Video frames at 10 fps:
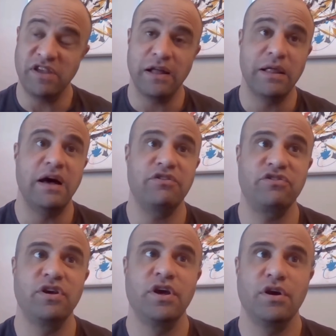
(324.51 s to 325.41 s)
tell
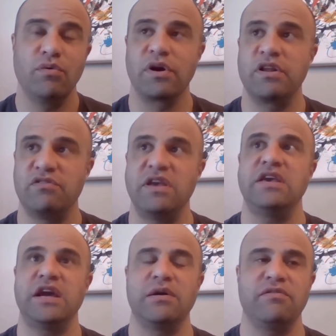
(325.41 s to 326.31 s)
us. We're gonna
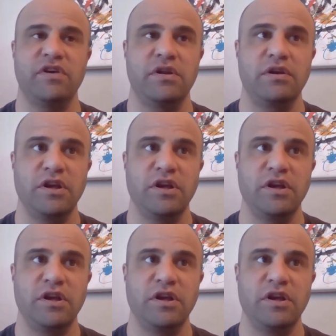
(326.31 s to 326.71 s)
take care of it.